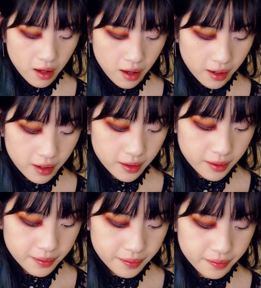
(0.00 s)

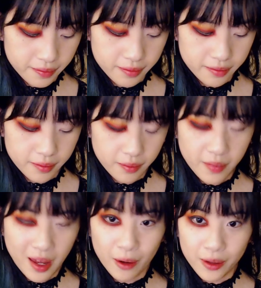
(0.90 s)

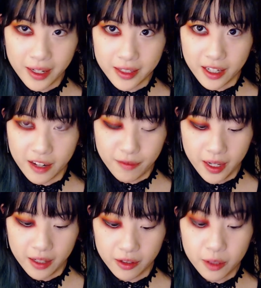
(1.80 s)
outline that I've made
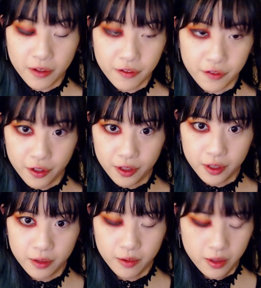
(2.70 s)
a little bit further
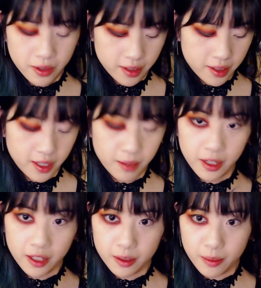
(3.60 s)
using the same
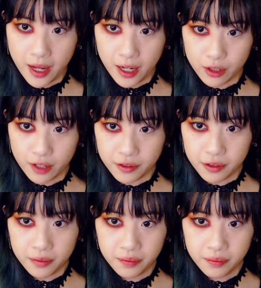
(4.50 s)
color black truffle.